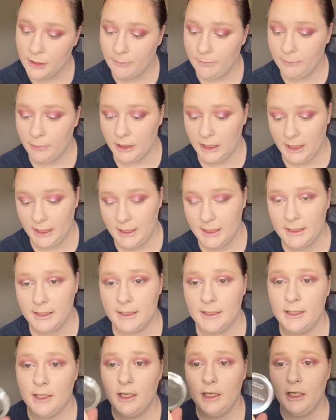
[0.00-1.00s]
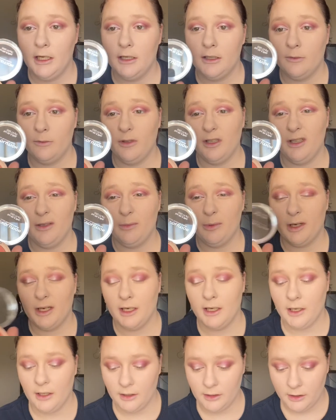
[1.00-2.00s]
Bliss, really pretty
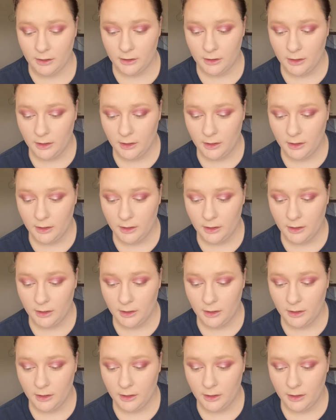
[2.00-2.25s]
color,